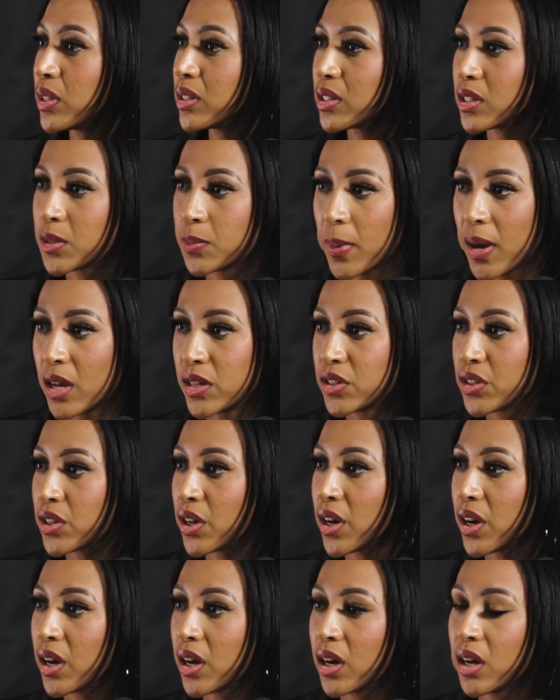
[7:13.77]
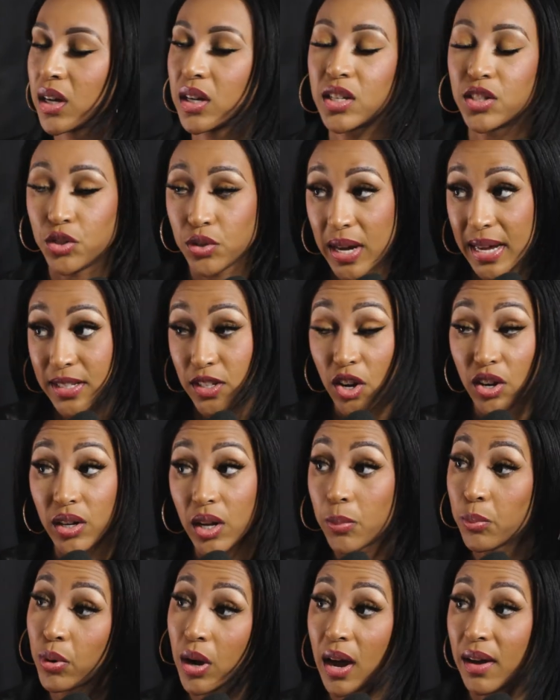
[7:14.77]
wants to sponsor, because you guys are a
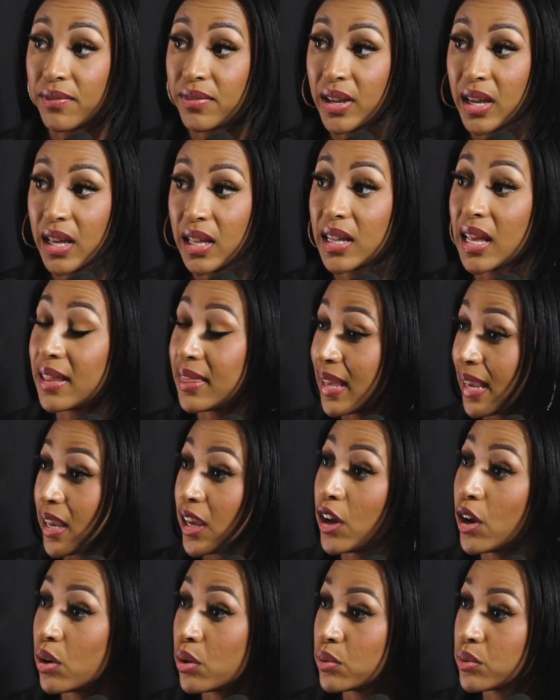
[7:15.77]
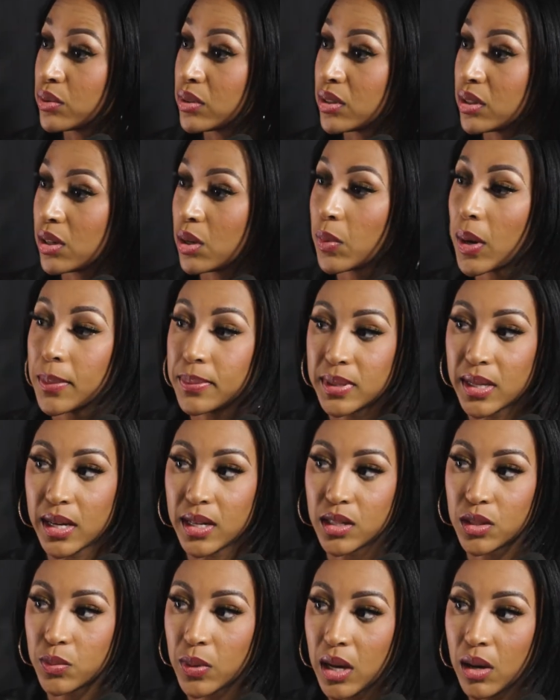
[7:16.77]
nonprofit, like they can go to your
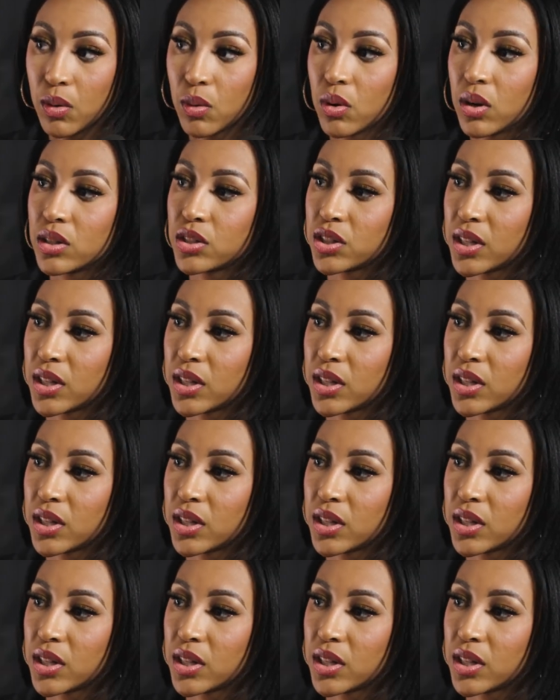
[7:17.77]
website as well, or